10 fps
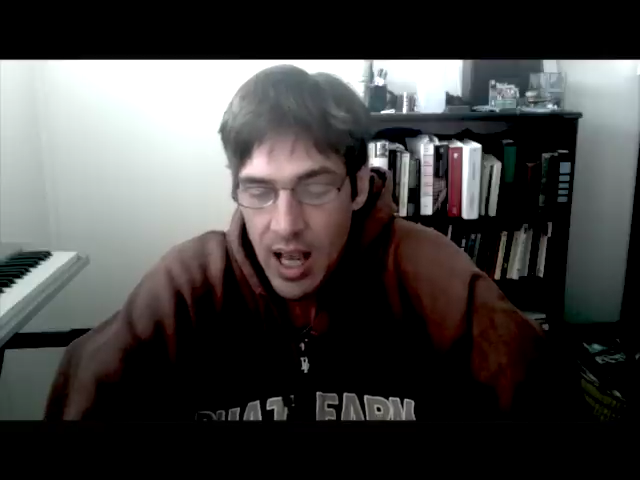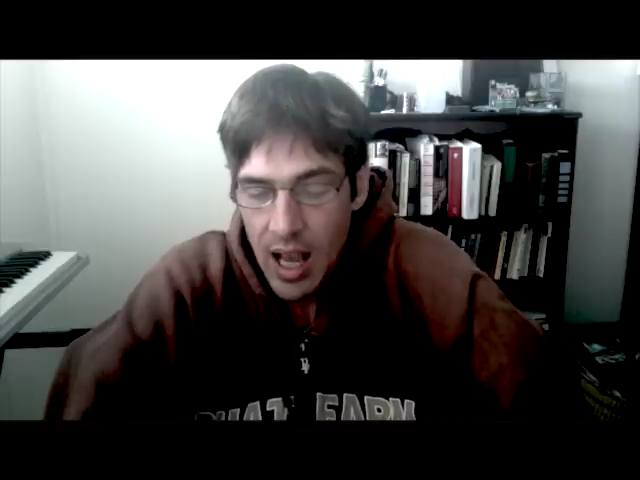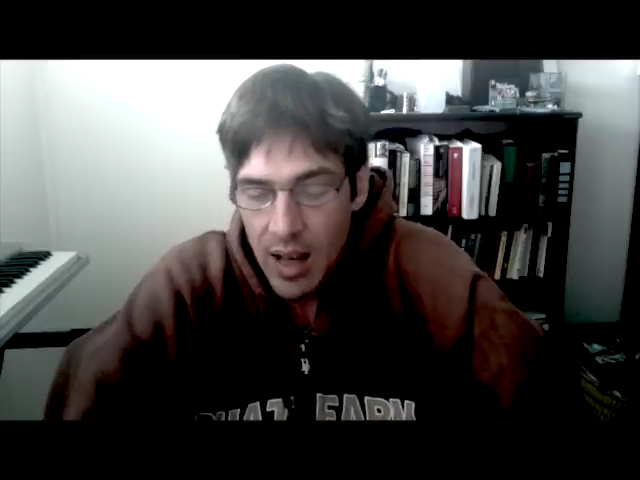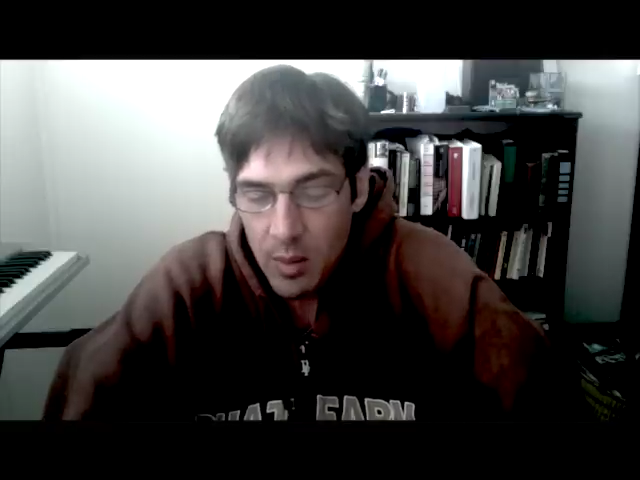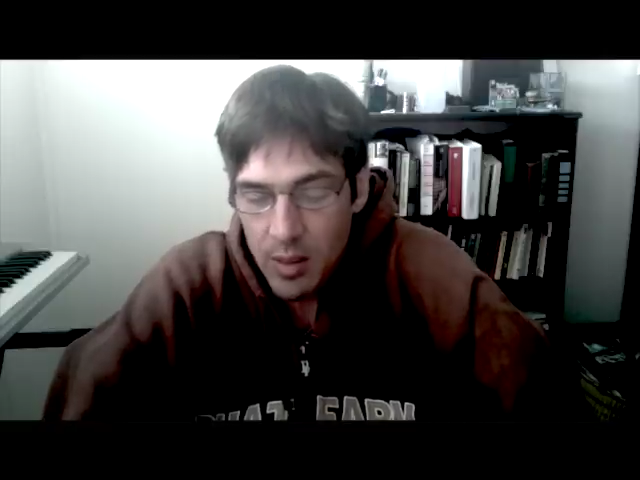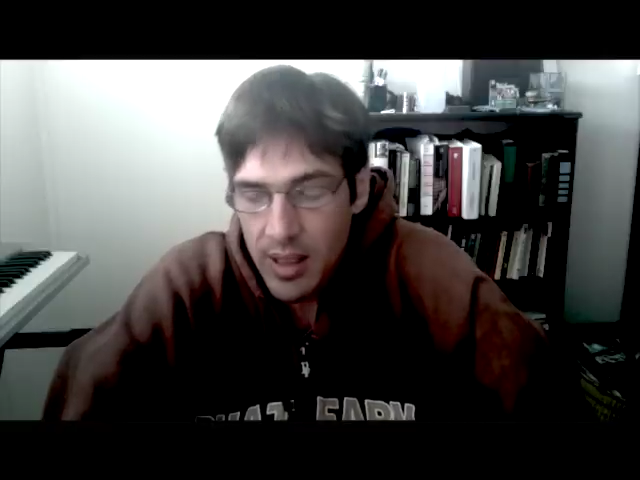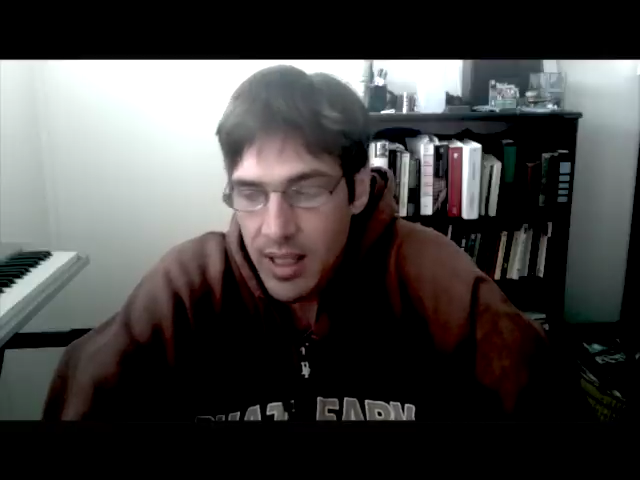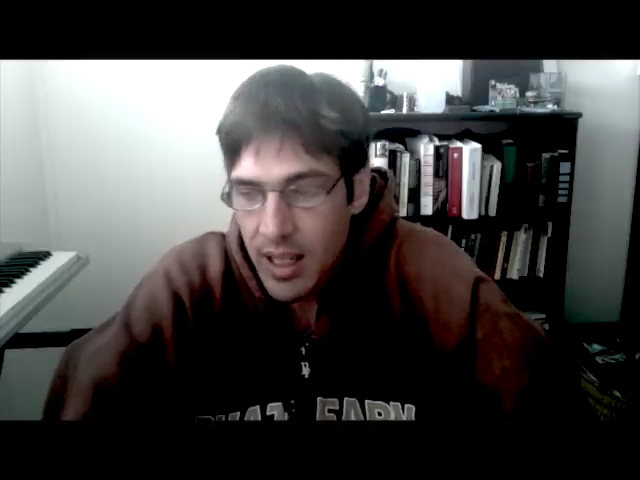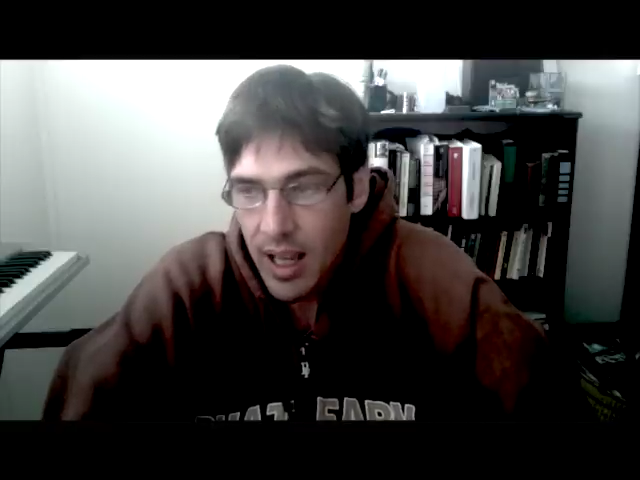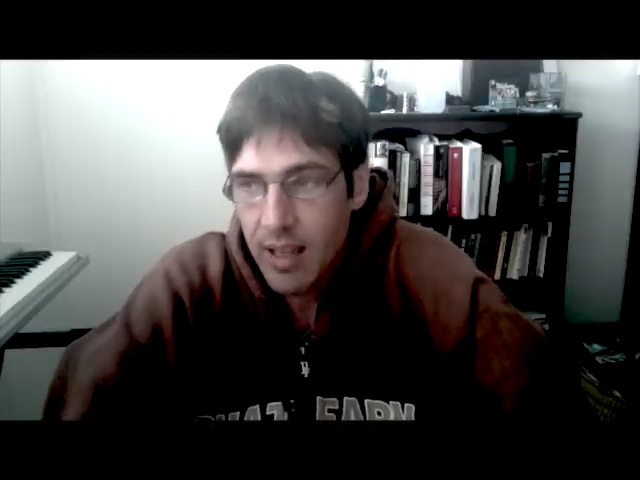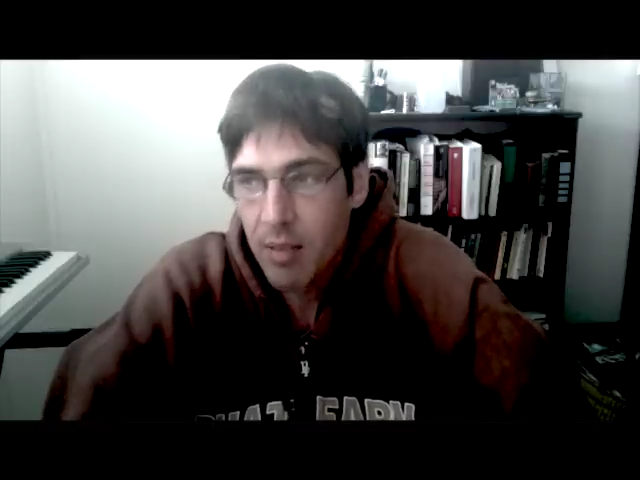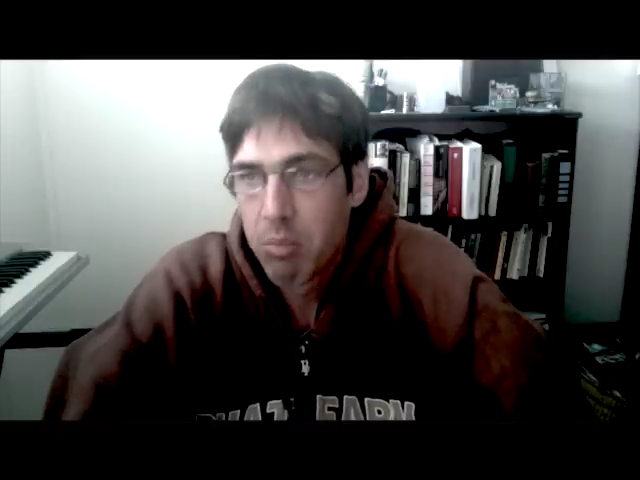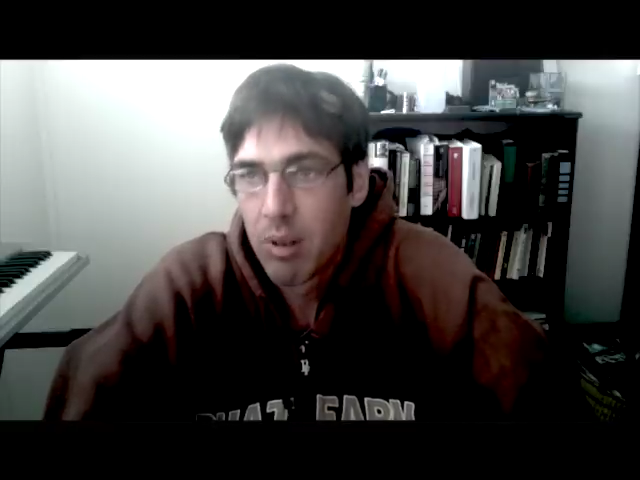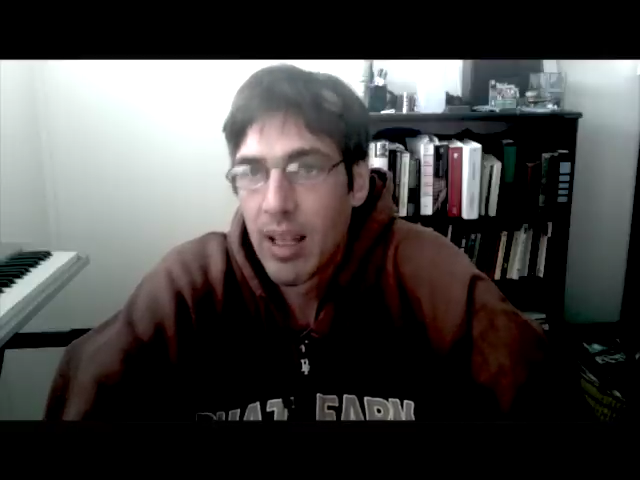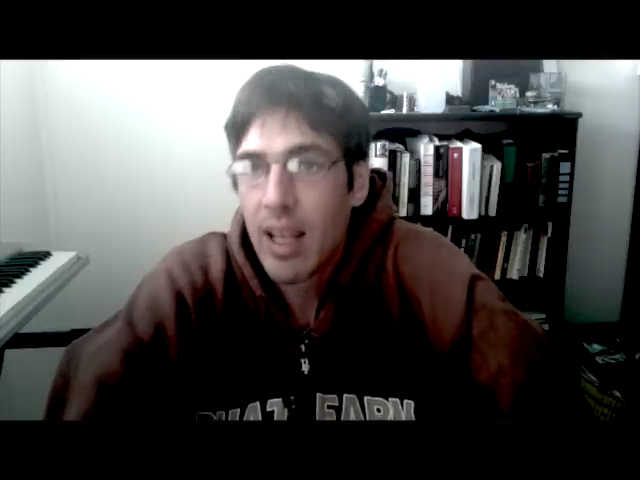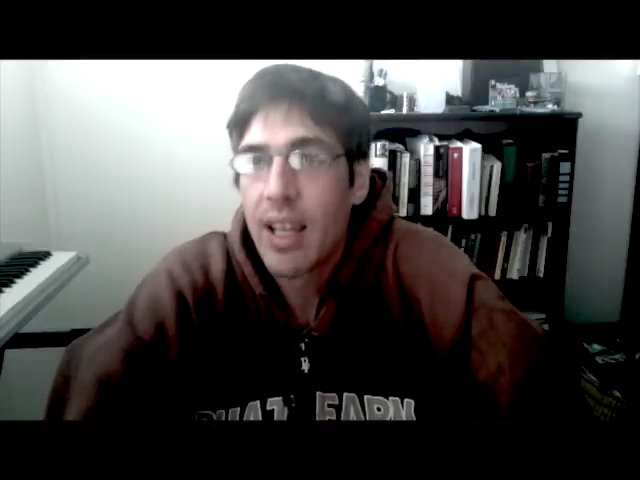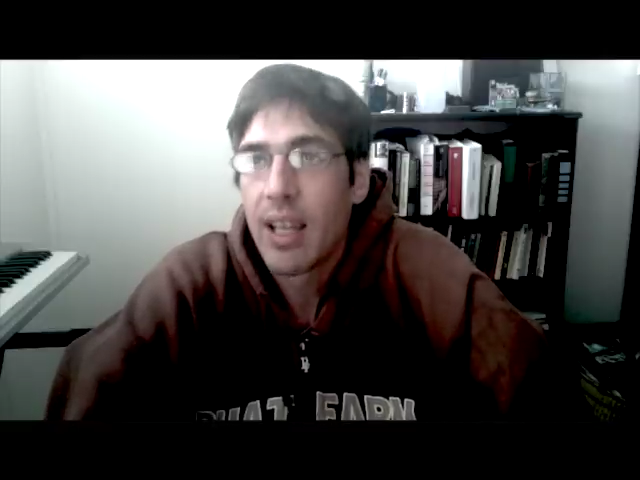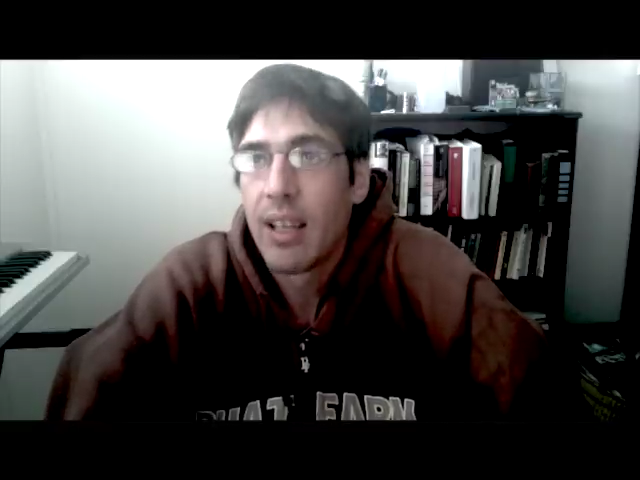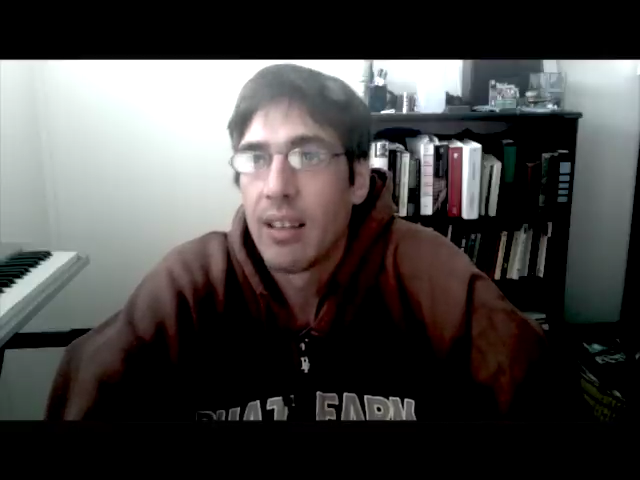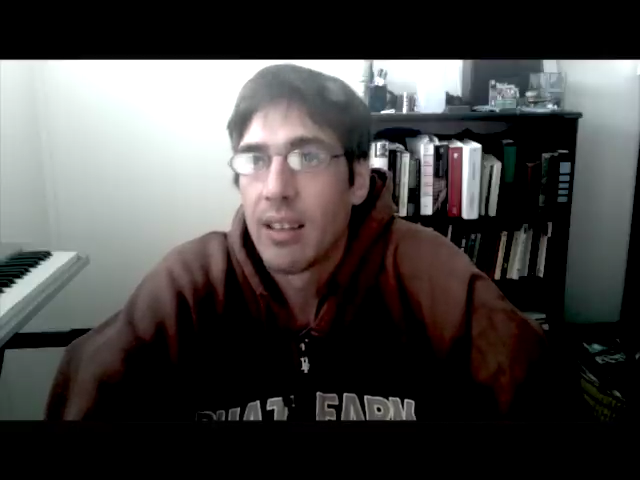I don't think I
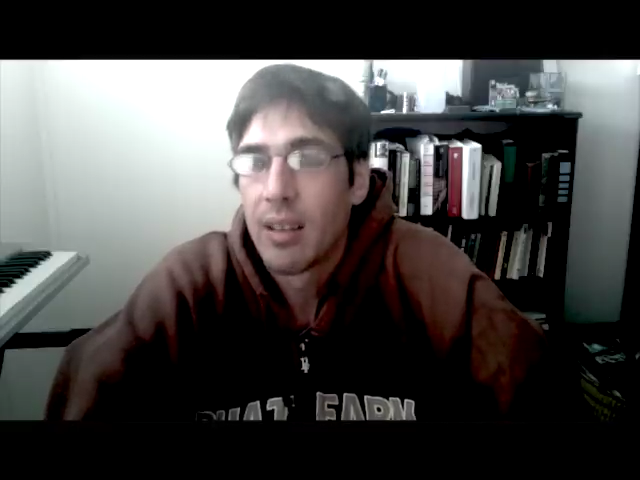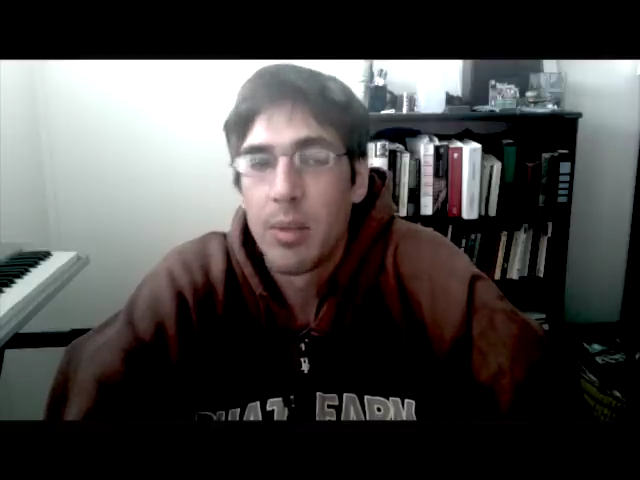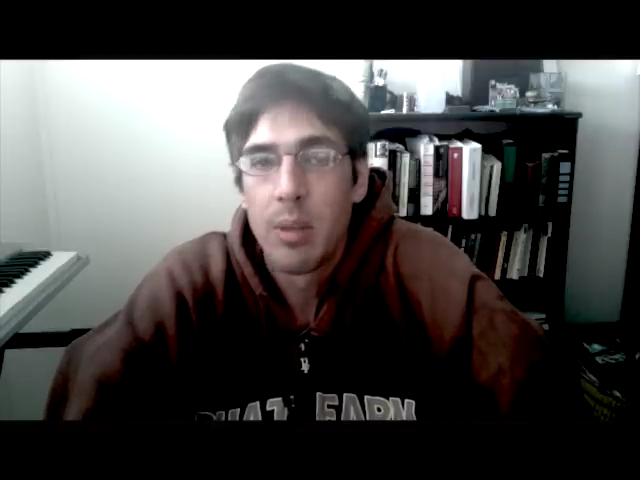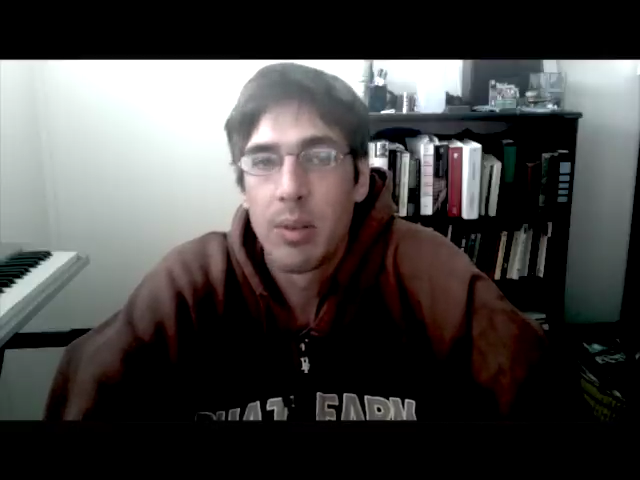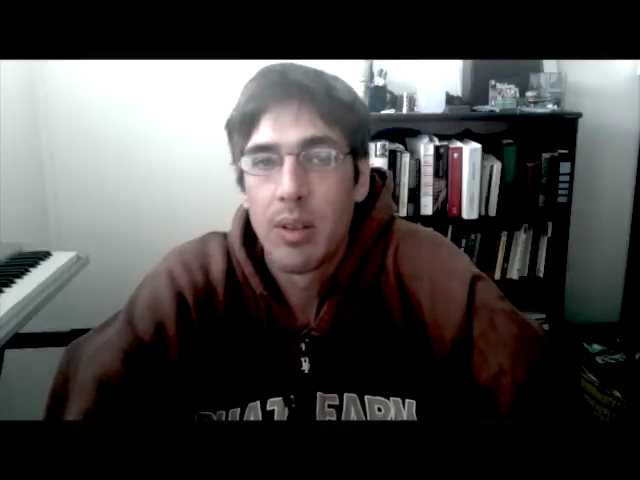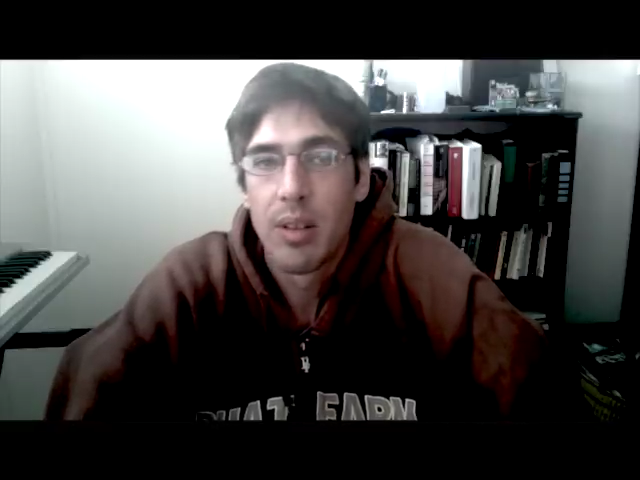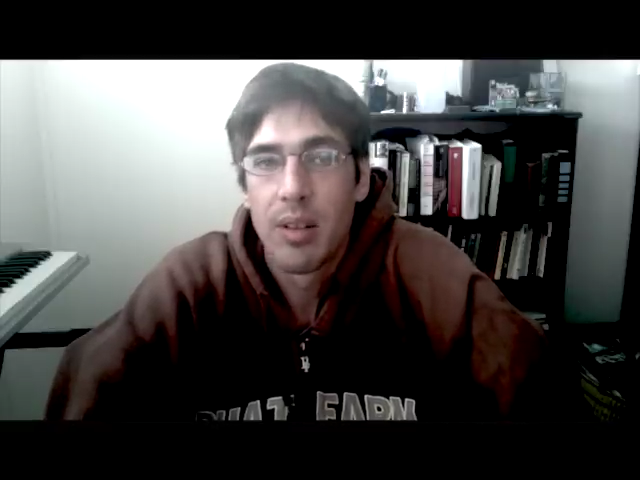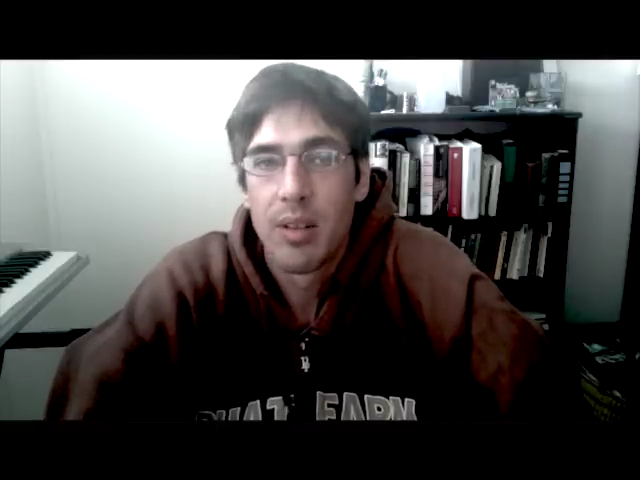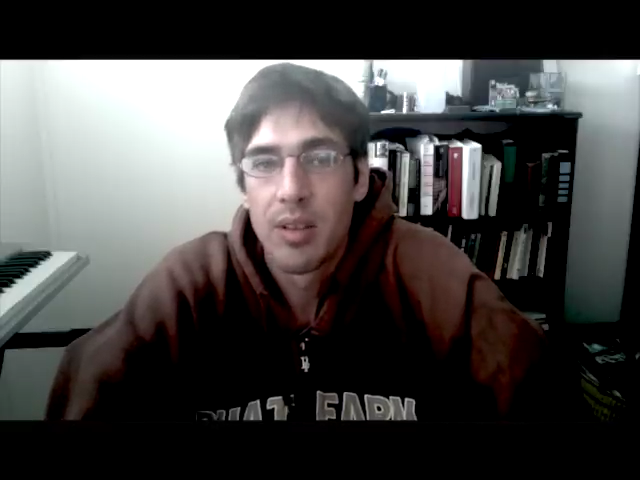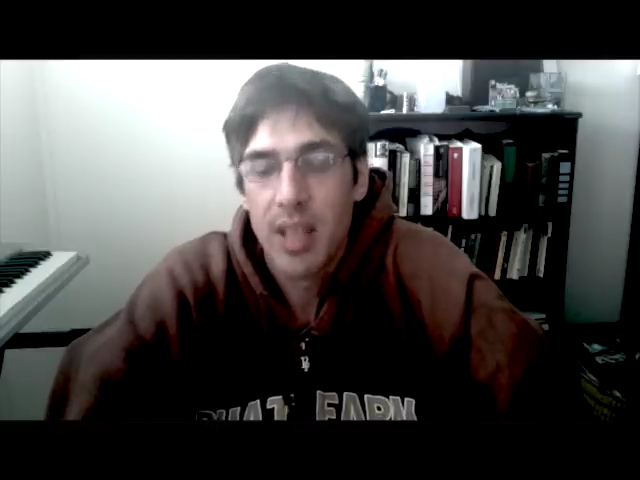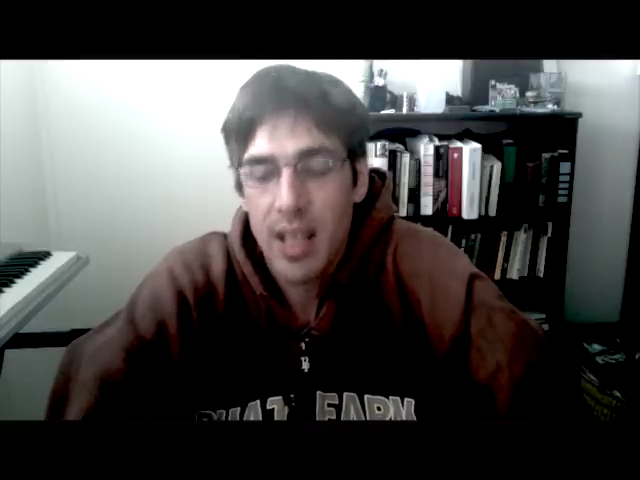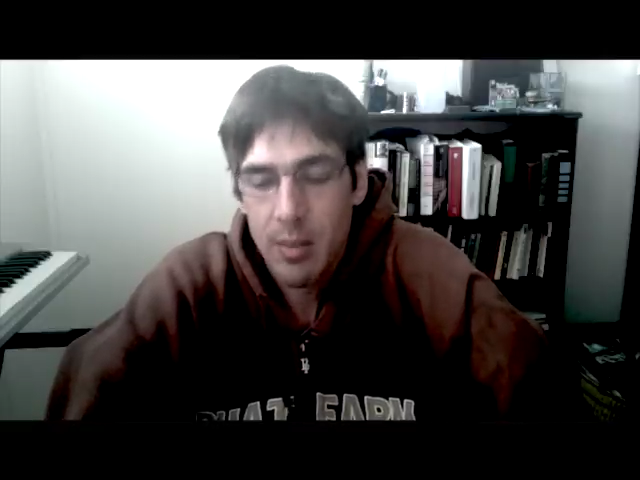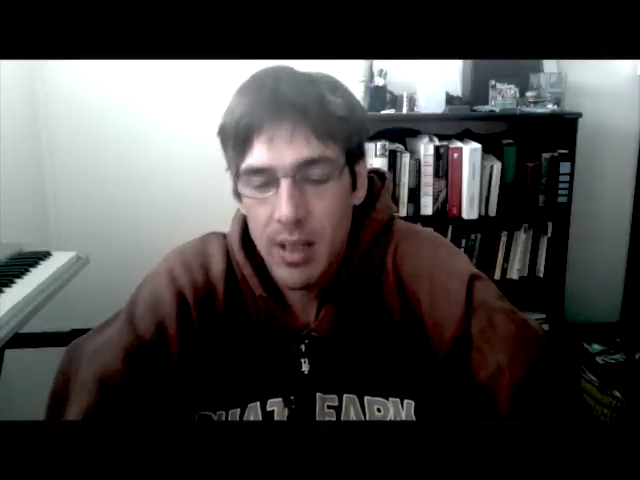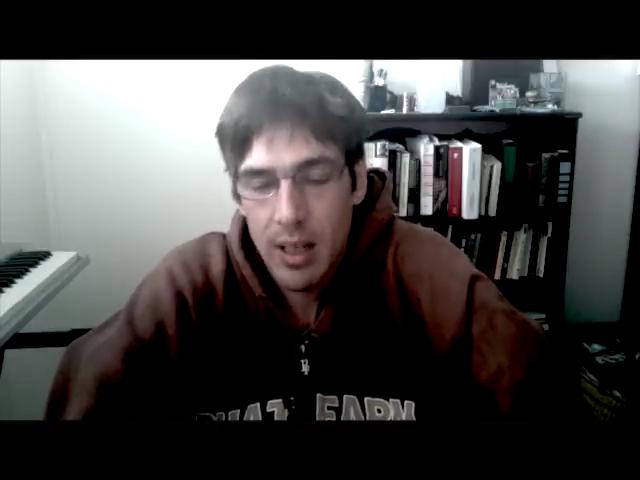complain that people don't understand me.